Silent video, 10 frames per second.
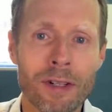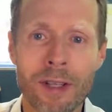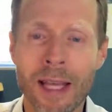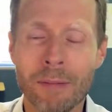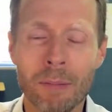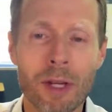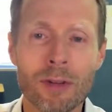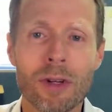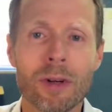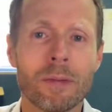than that, but
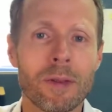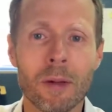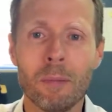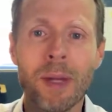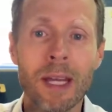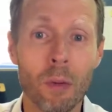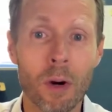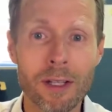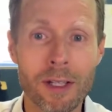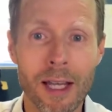those are the big
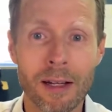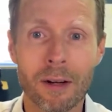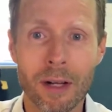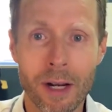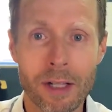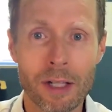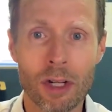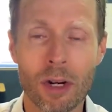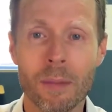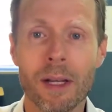ones that are going to
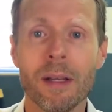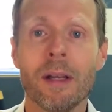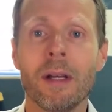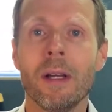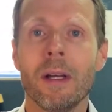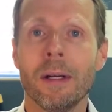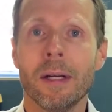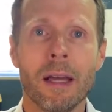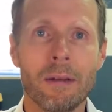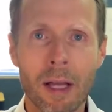determine
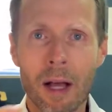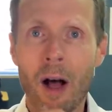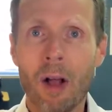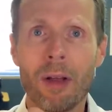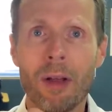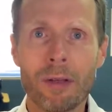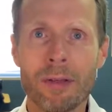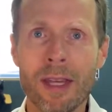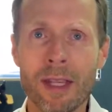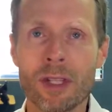if all other
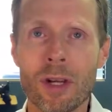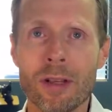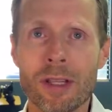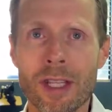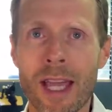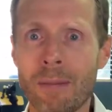things are the same.